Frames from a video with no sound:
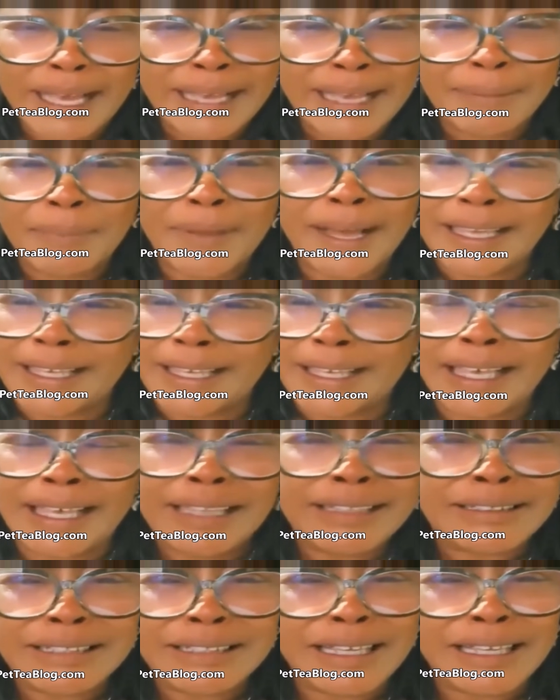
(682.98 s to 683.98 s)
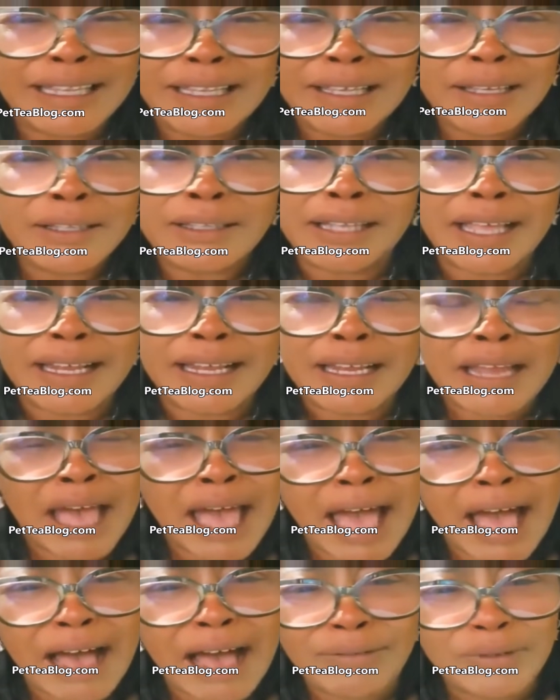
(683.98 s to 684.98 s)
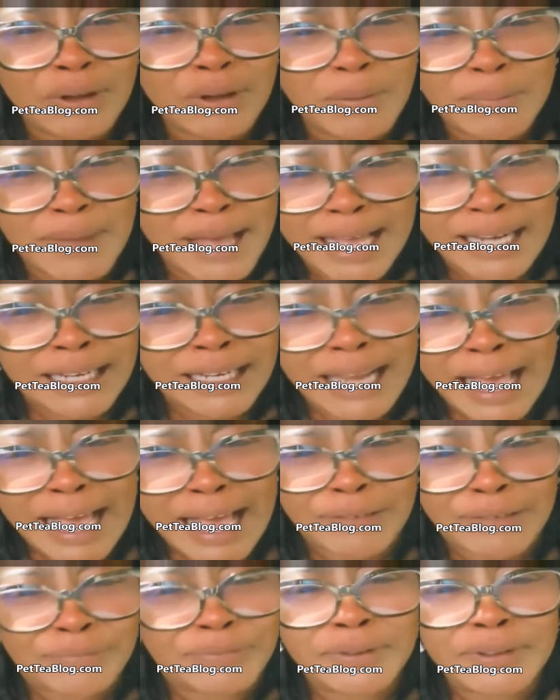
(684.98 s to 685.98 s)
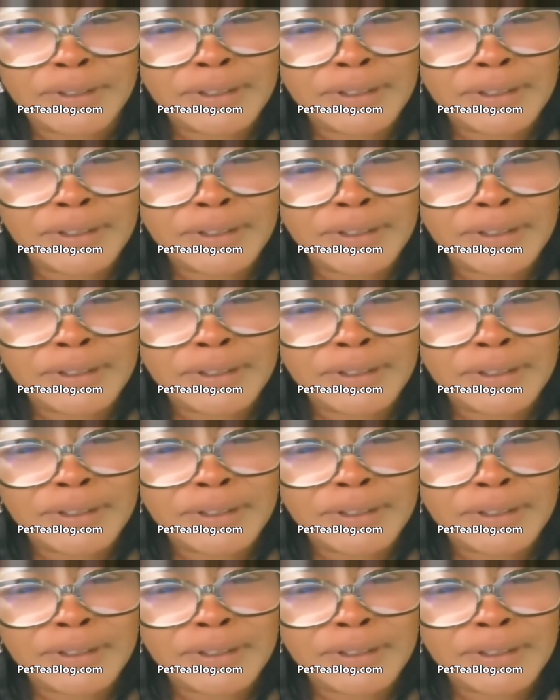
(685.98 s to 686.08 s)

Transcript: my kids didn't have no bad life.